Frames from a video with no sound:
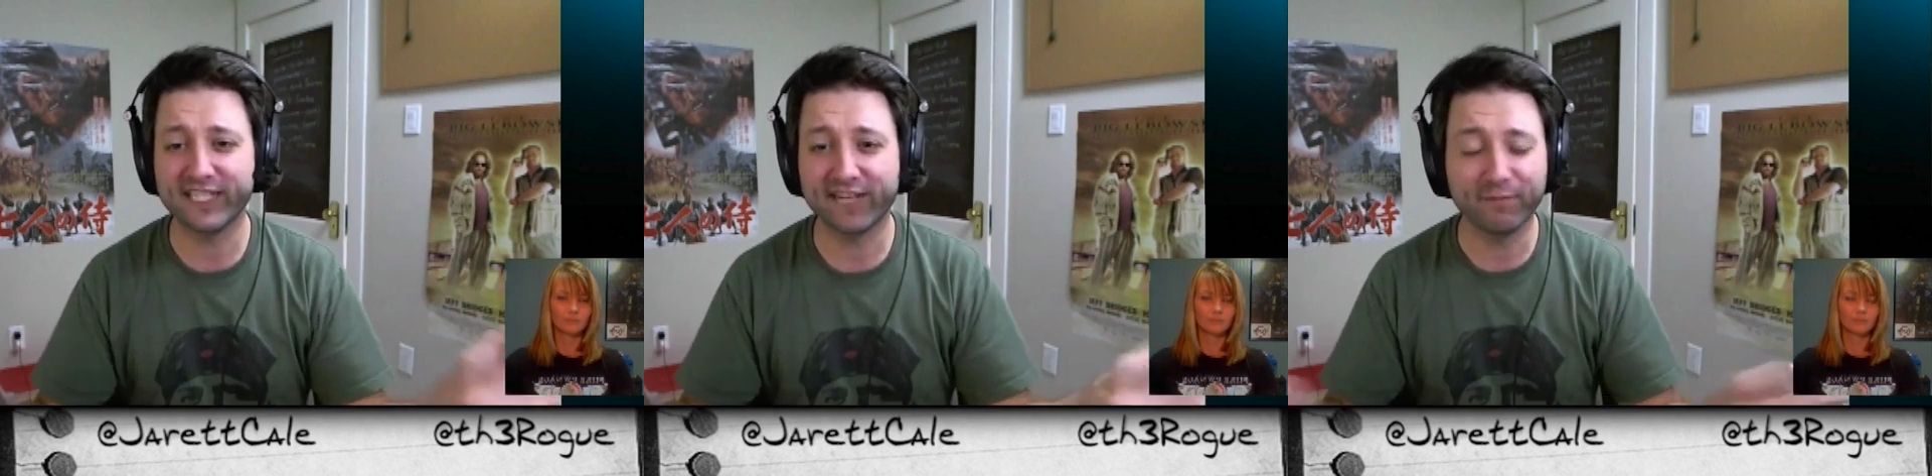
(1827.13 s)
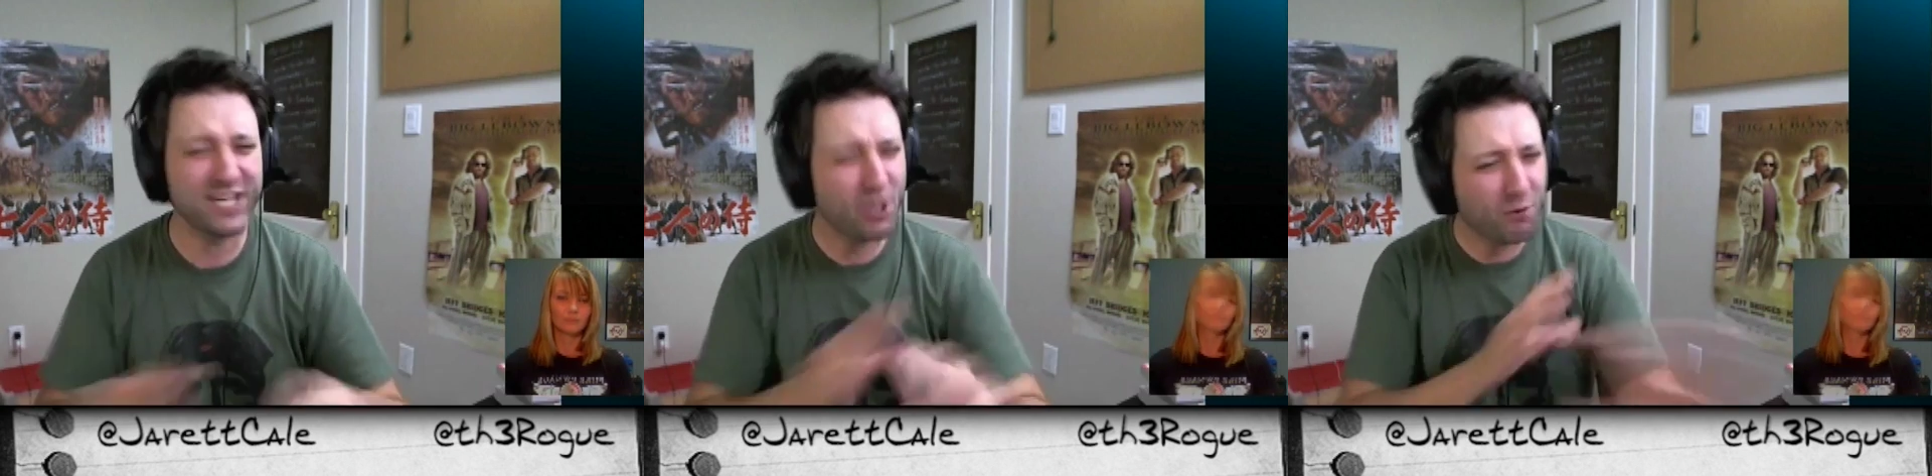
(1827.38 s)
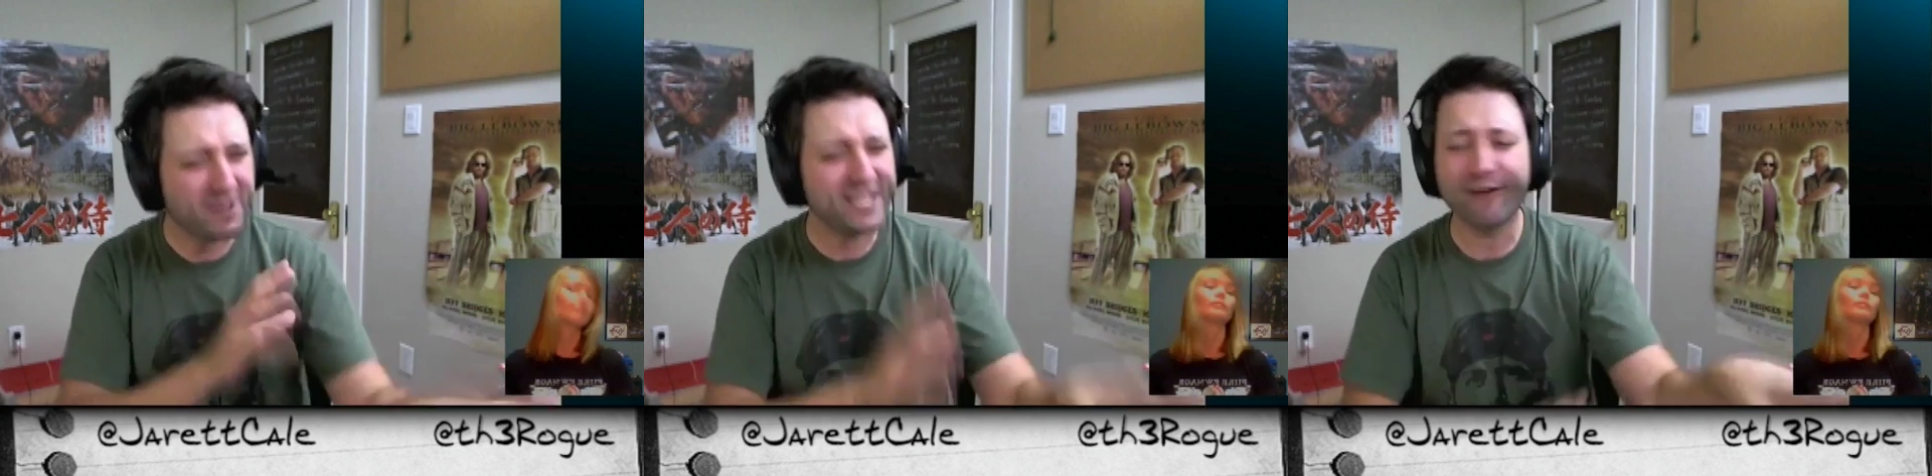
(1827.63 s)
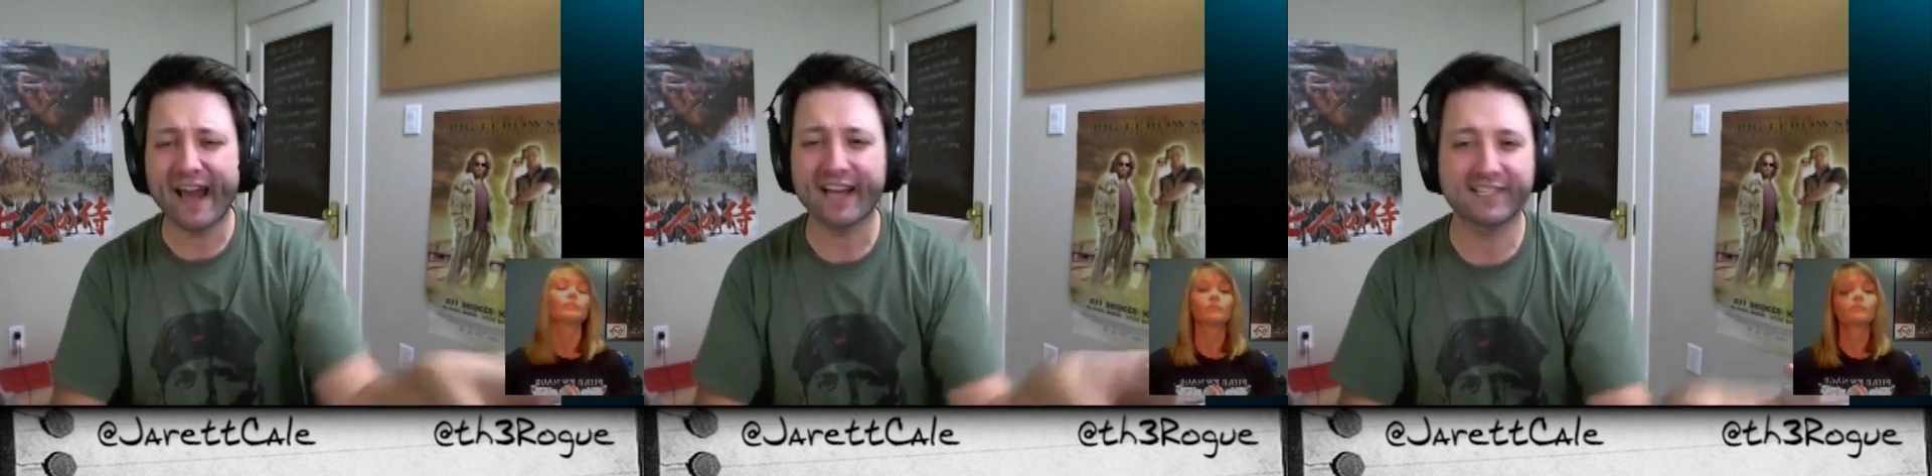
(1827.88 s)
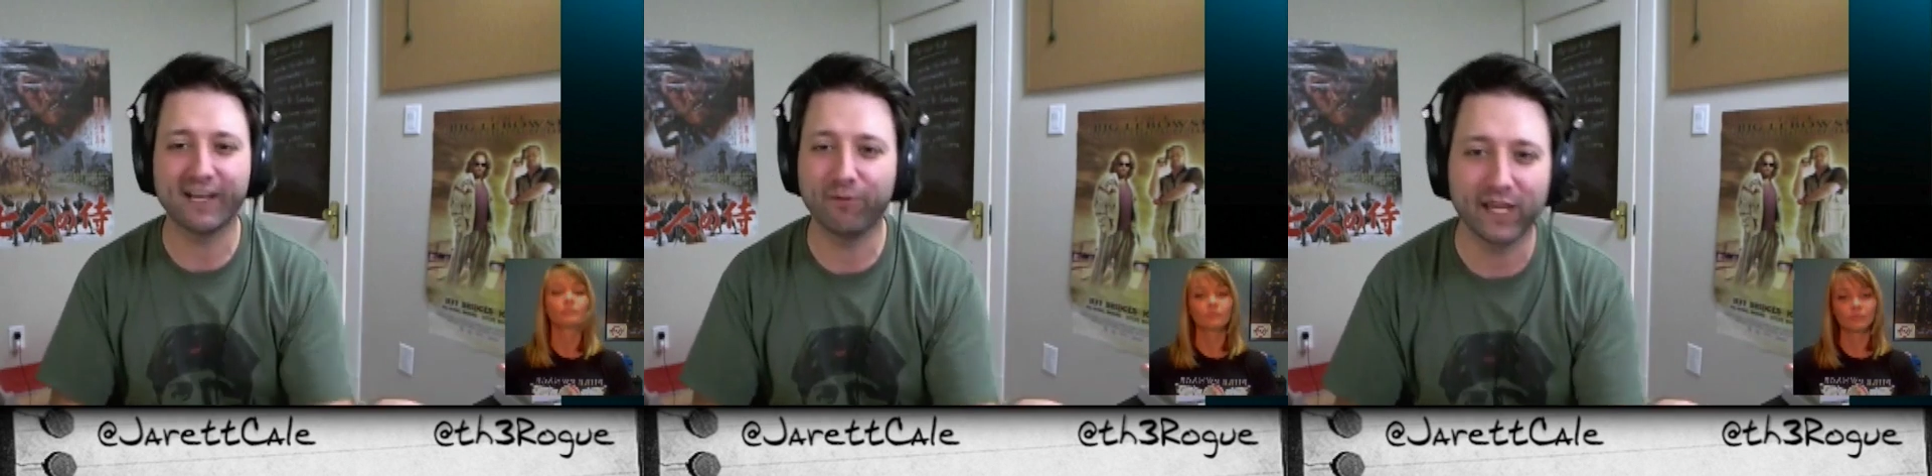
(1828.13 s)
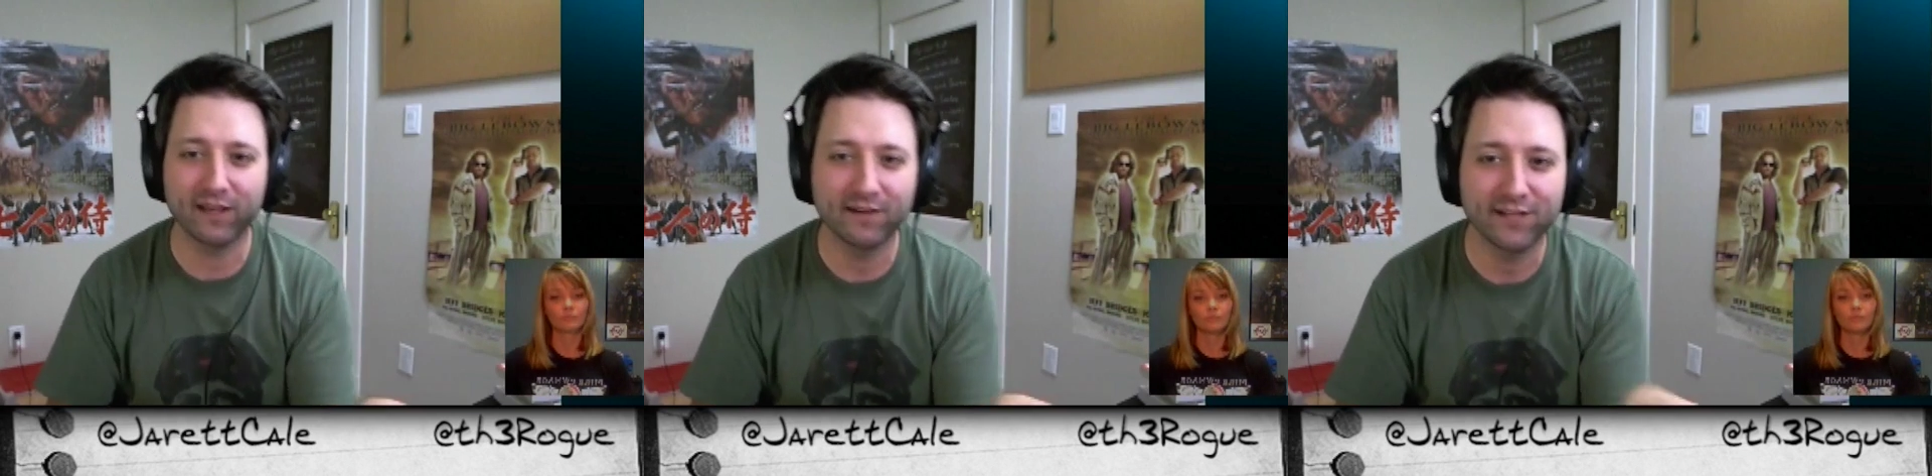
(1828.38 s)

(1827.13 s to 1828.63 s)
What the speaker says: ever made, no one interacts that way.